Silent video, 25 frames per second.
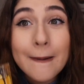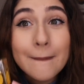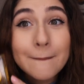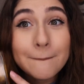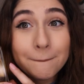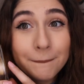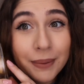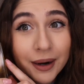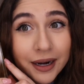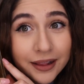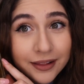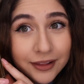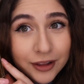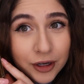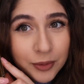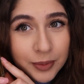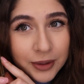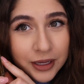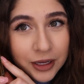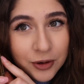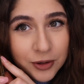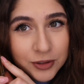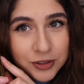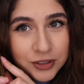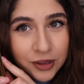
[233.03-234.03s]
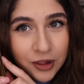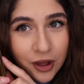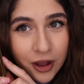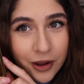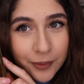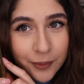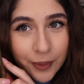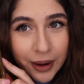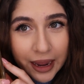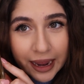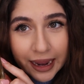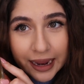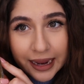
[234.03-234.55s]
but a little bit goes a
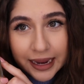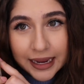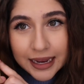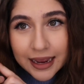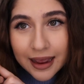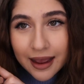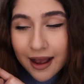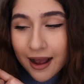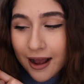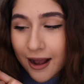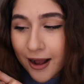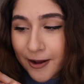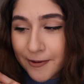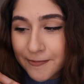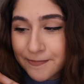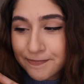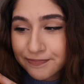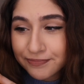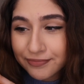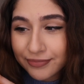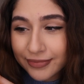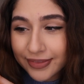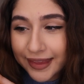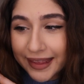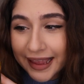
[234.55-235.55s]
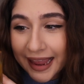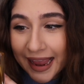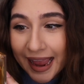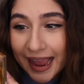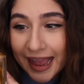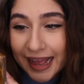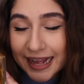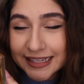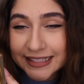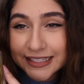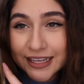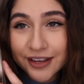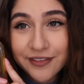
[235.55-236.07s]
long way.
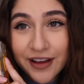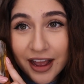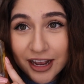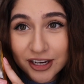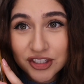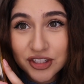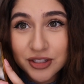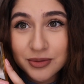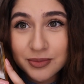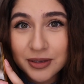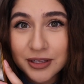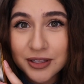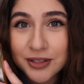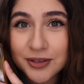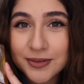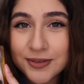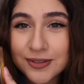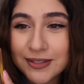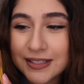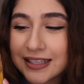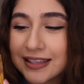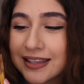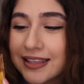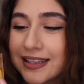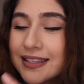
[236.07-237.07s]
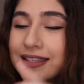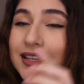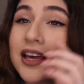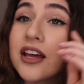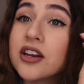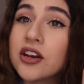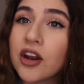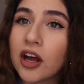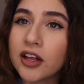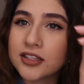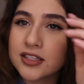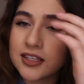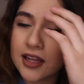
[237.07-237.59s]
And I've actually been using this
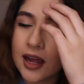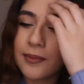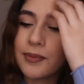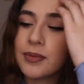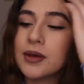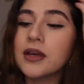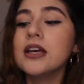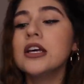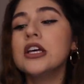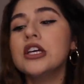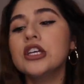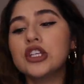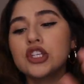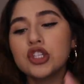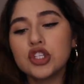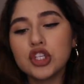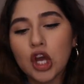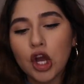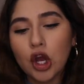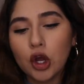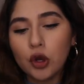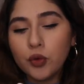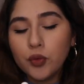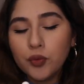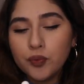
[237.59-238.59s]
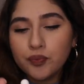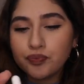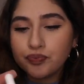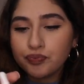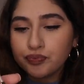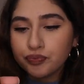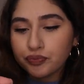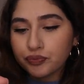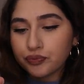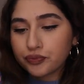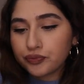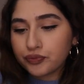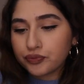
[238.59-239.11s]
nonstop. So
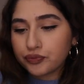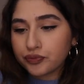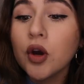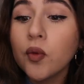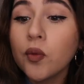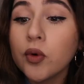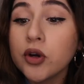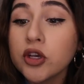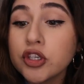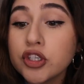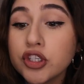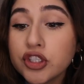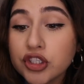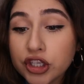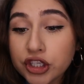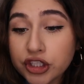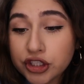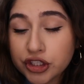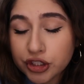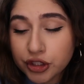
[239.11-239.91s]
what you should